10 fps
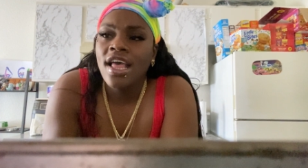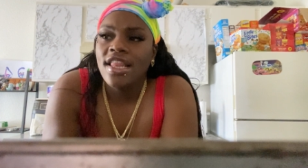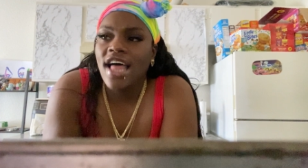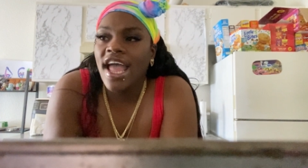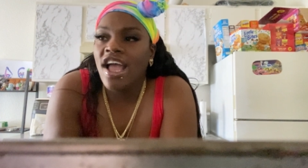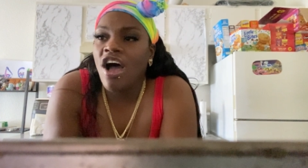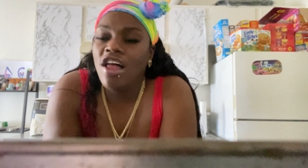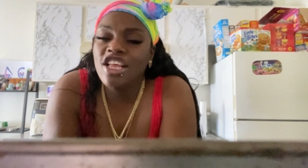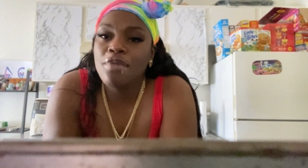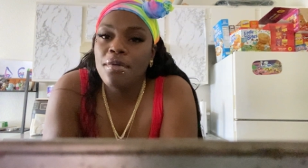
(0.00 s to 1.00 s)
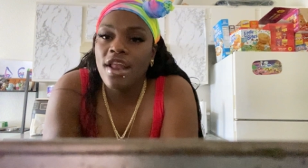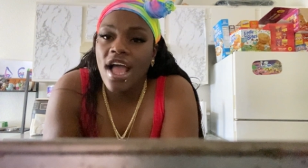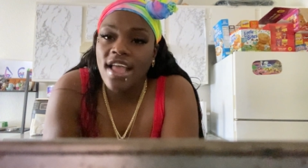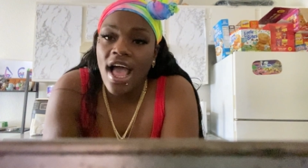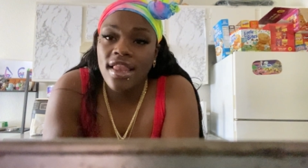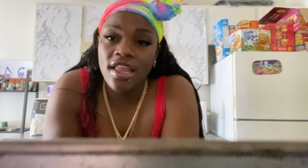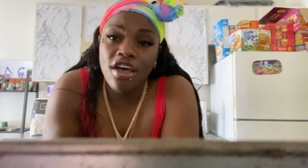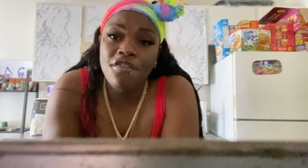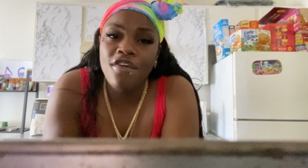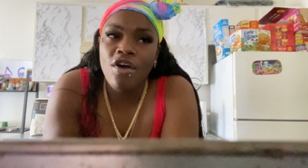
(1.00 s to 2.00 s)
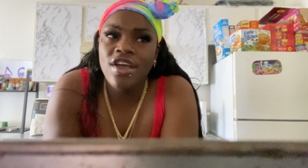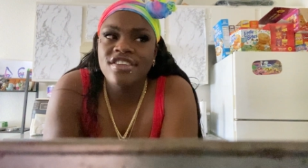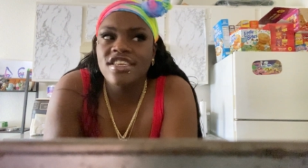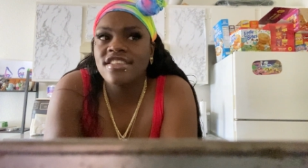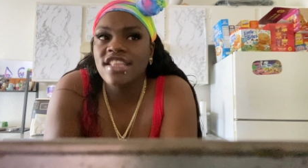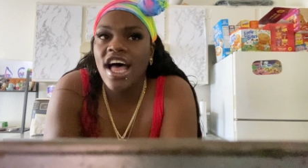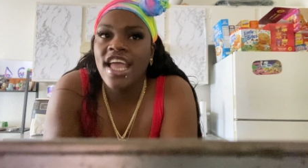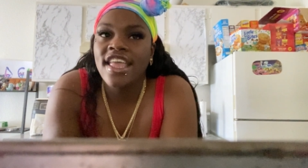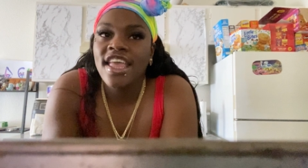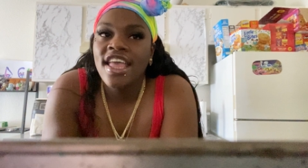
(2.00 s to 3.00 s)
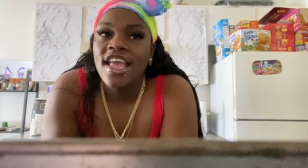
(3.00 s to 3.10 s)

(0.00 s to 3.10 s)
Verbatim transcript: Like all these people that I got love for, it's just like